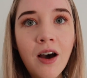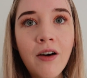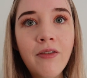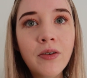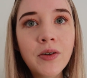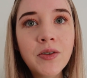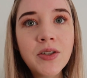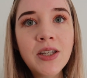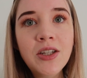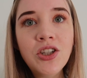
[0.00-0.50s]
I've
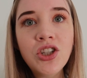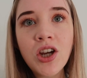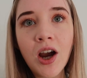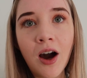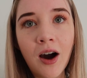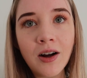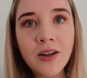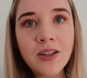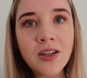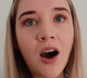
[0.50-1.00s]
obviously
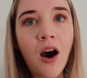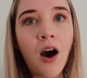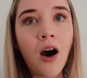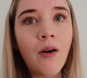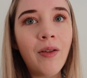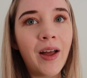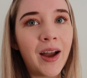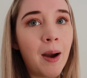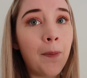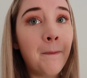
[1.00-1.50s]
chucked
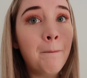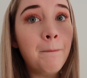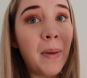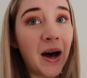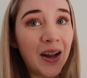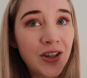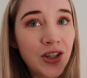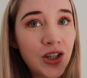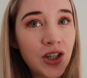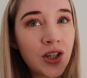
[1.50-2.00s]
like a
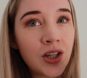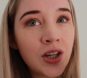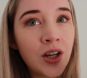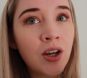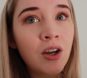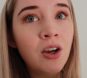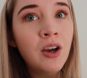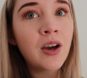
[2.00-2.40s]
bunch